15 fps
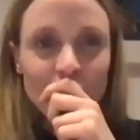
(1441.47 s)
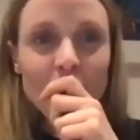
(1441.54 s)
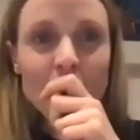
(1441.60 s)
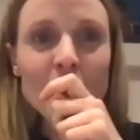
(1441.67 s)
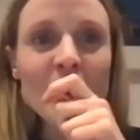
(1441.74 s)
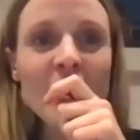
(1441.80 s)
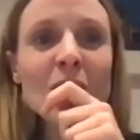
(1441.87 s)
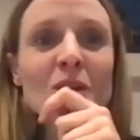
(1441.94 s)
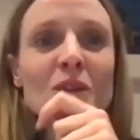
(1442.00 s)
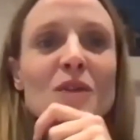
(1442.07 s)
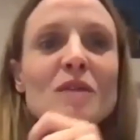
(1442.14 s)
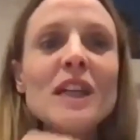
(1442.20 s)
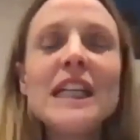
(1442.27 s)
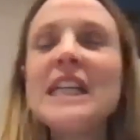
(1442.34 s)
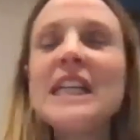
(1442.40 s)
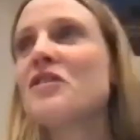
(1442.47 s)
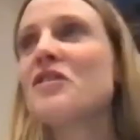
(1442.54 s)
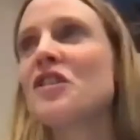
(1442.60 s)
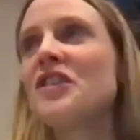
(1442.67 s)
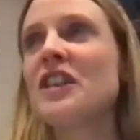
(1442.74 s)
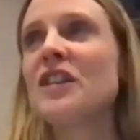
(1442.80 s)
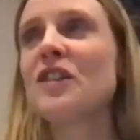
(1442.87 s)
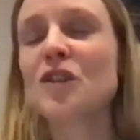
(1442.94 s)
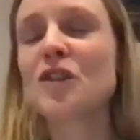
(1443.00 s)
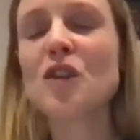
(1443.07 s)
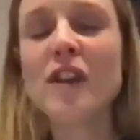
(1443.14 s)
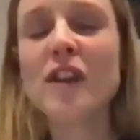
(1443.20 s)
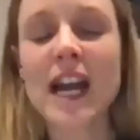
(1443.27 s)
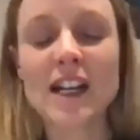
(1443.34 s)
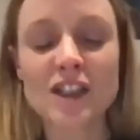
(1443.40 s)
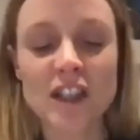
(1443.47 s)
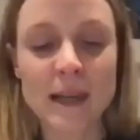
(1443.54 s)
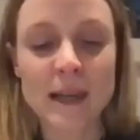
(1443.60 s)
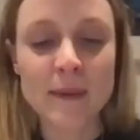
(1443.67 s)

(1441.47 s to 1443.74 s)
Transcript: Well, that was a really interesting story, actually,